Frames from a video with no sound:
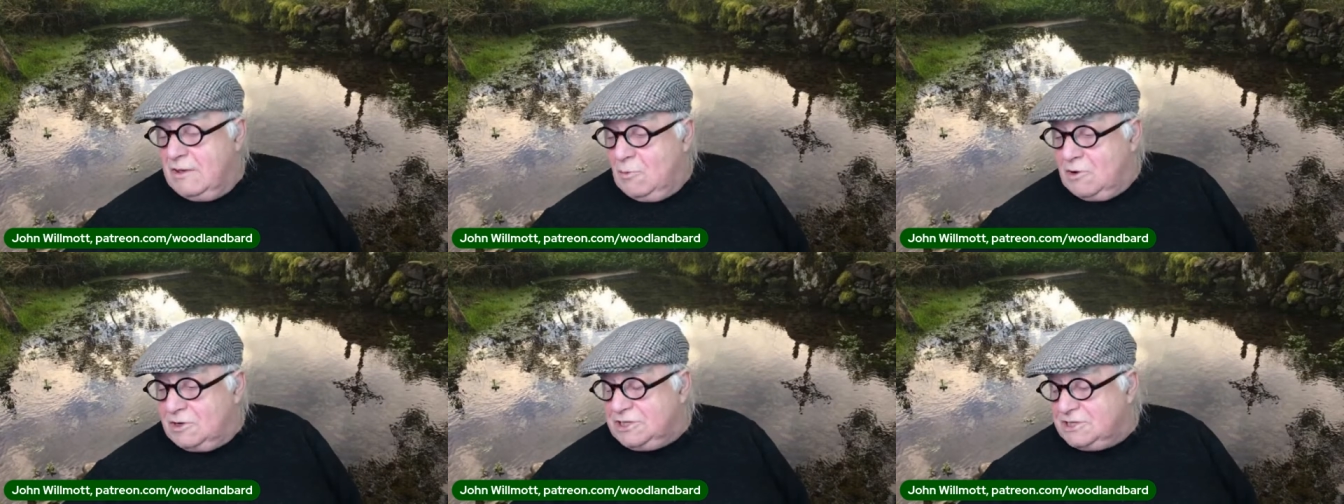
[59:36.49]

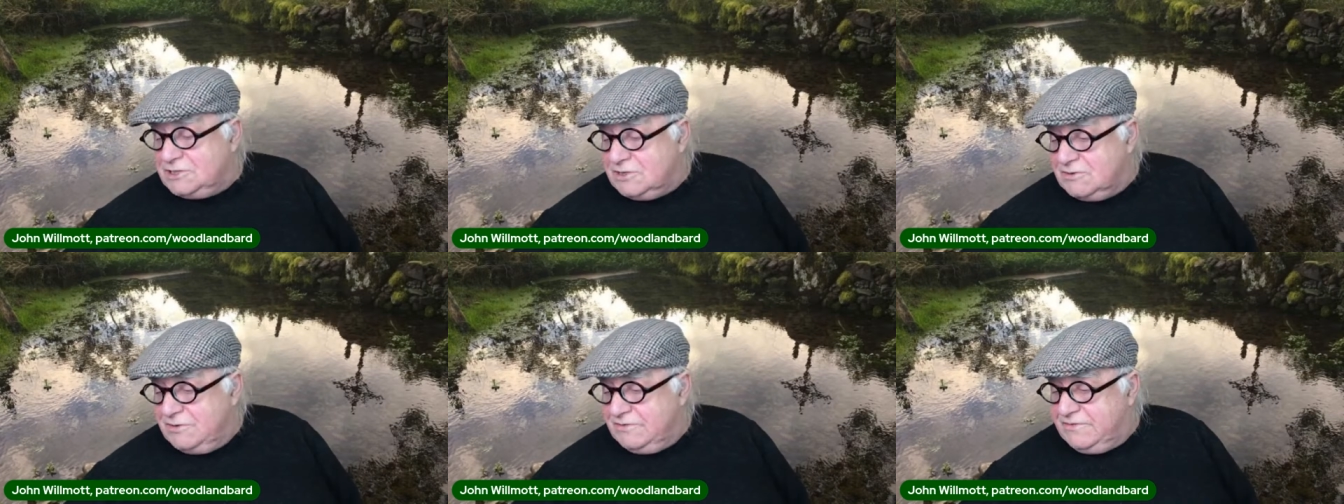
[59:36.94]
Watch it
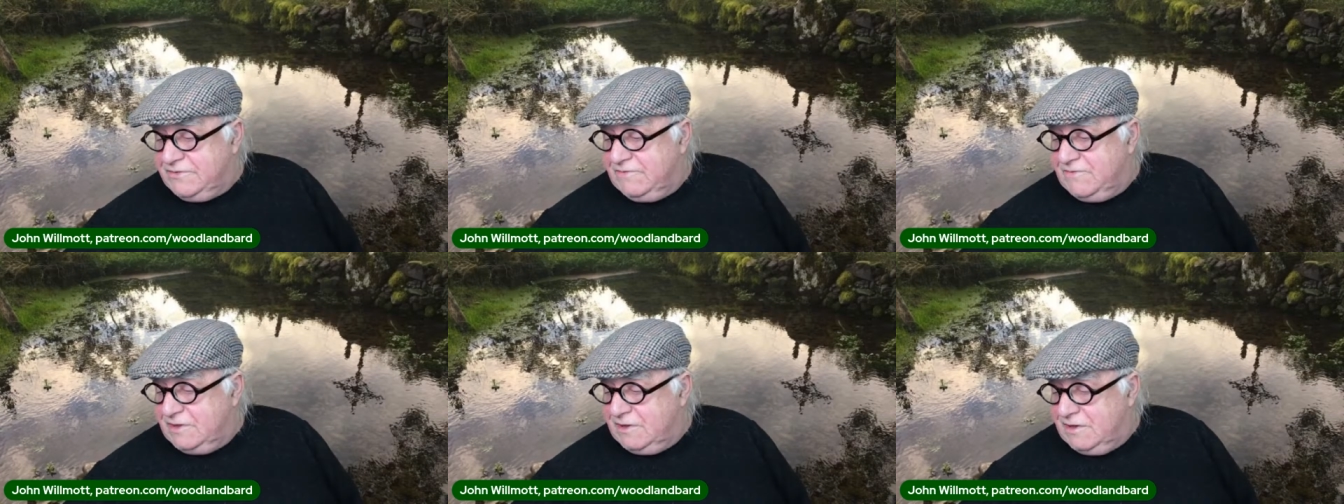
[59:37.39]
on the
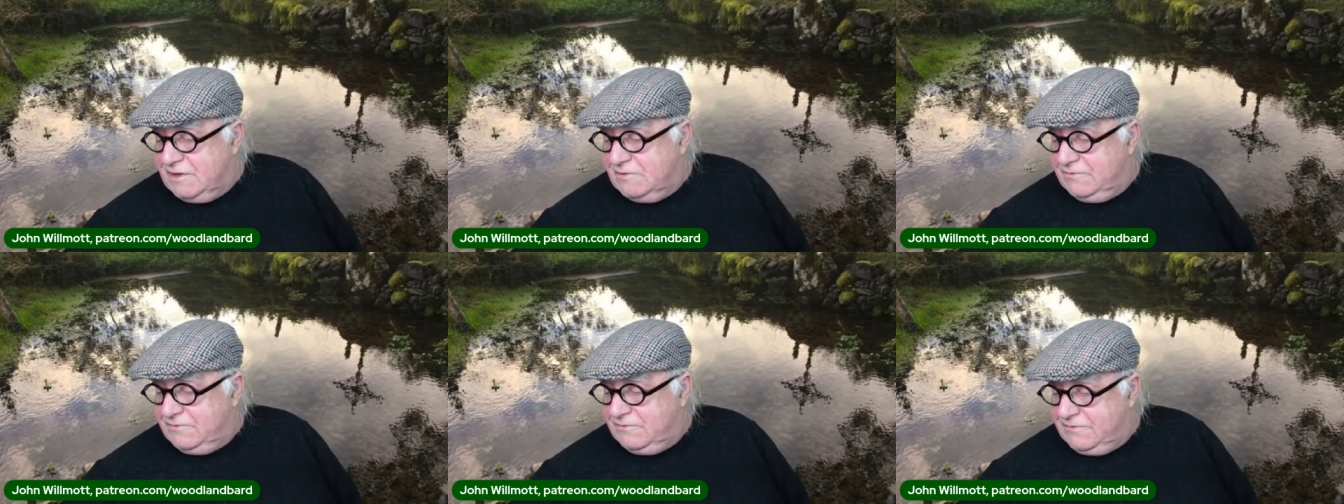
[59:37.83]
Severn
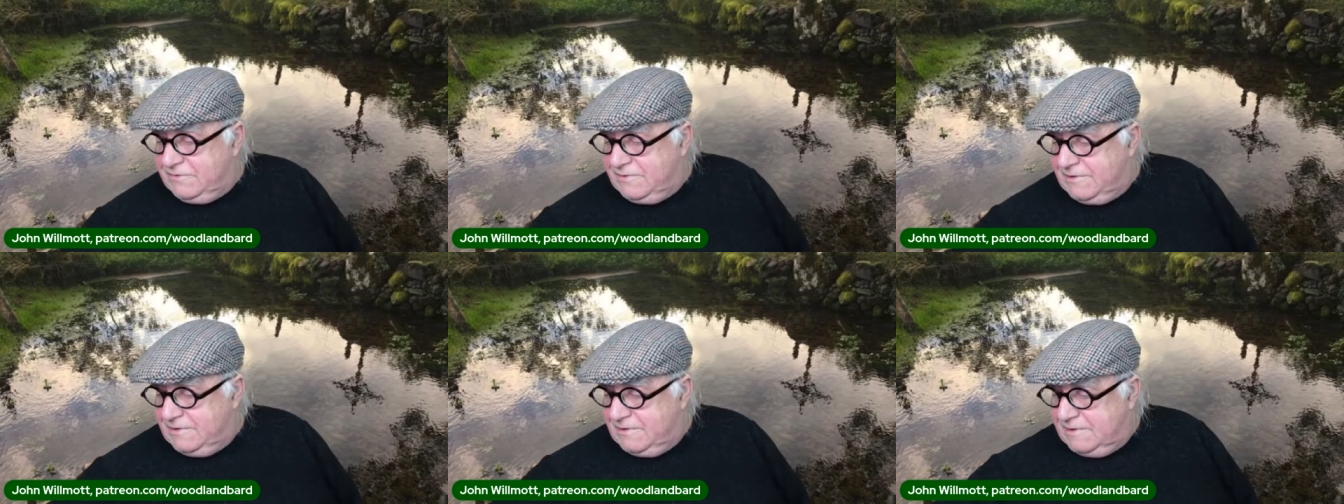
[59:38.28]
Coast
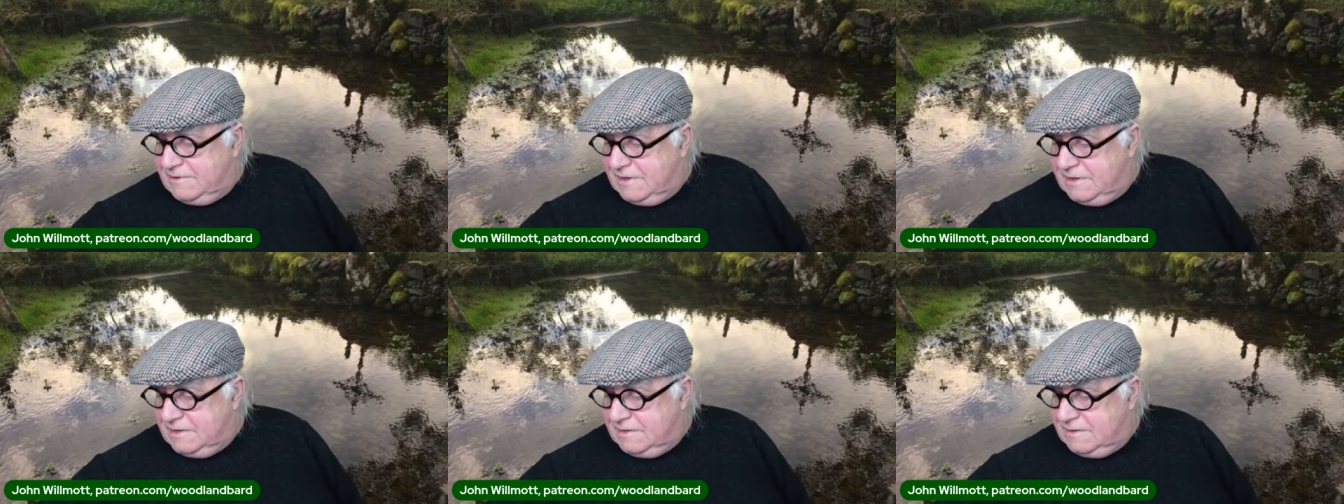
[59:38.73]
uh,
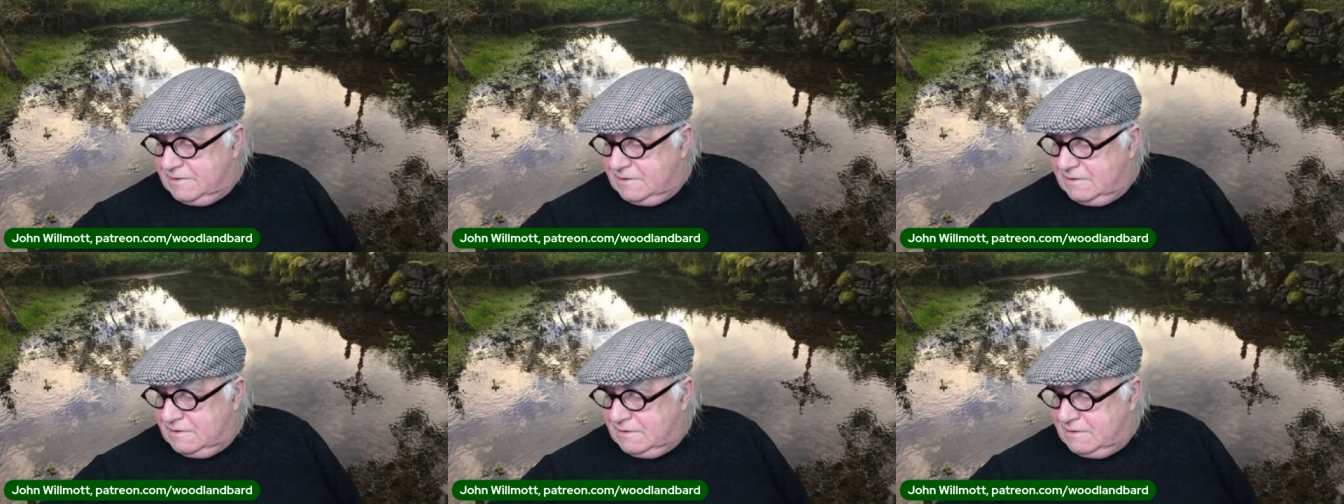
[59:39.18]

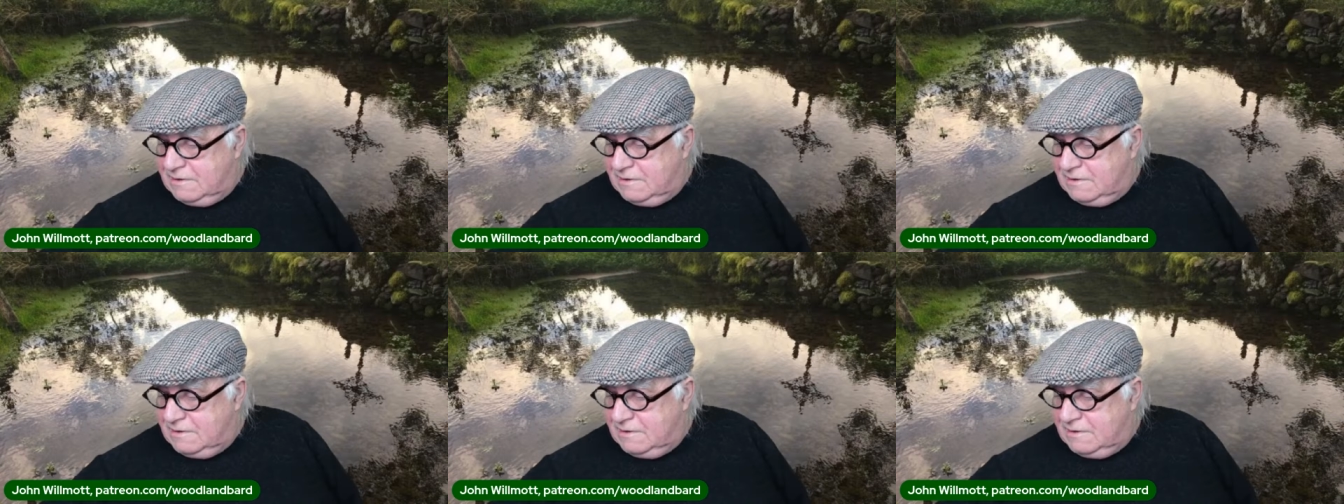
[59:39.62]
in...